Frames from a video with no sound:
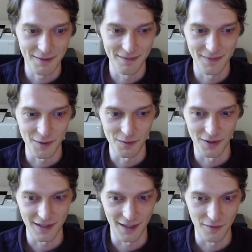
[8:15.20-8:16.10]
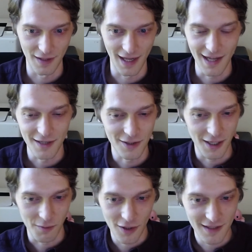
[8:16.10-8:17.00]
yeah, super excited for that. Yeah,
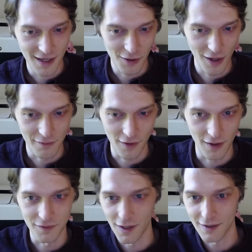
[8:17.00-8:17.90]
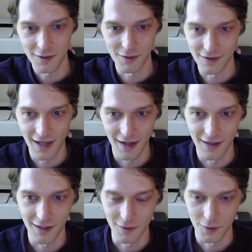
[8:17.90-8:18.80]
Jake, I'm curious how you got involved. Also,
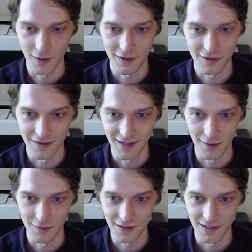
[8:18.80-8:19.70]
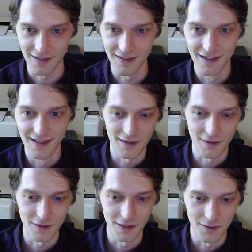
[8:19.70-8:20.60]
yeah, any other questions down to
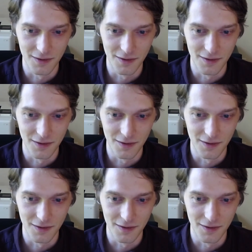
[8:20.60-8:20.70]
answer